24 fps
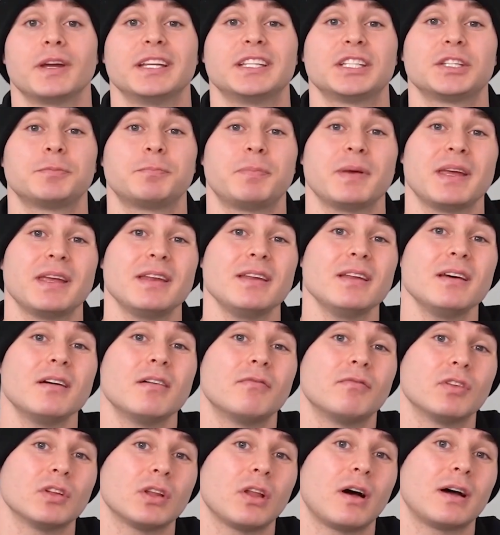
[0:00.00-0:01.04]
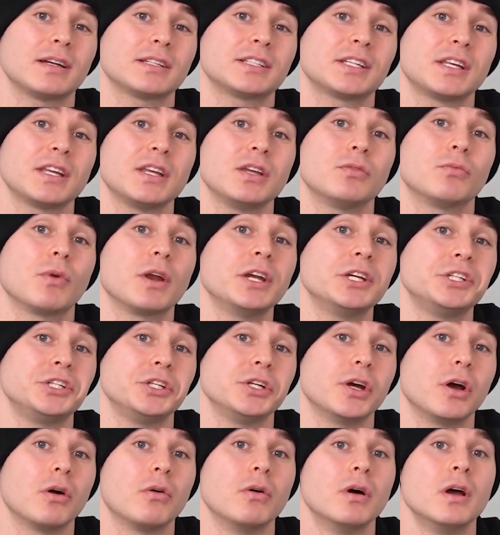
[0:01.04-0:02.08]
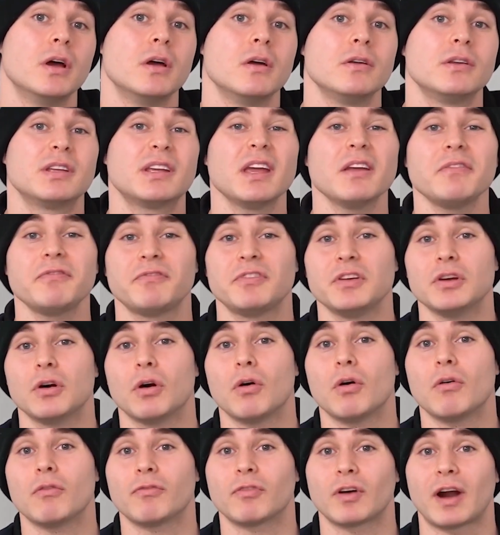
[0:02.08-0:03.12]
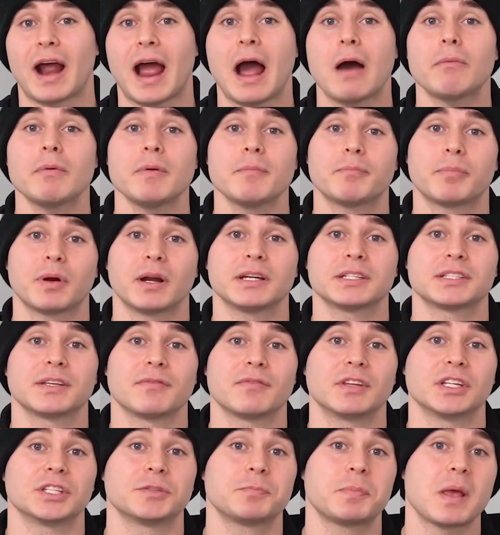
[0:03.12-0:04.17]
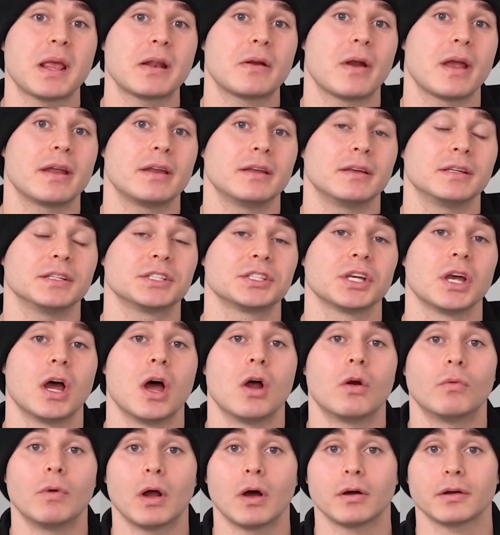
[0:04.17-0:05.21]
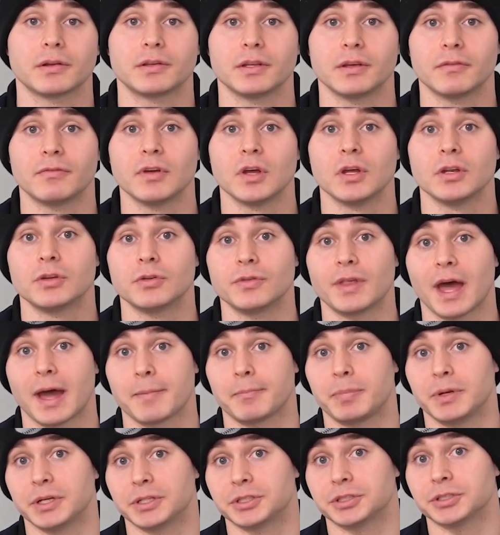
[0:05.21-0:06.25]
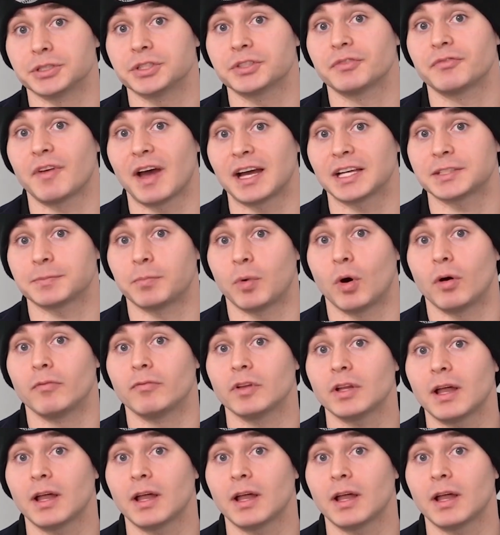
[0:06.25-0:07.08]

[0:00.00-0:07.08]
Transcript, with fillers: a spin velocity ratio to get feel for how impressive the spin rate is relative to that pitcher's fastball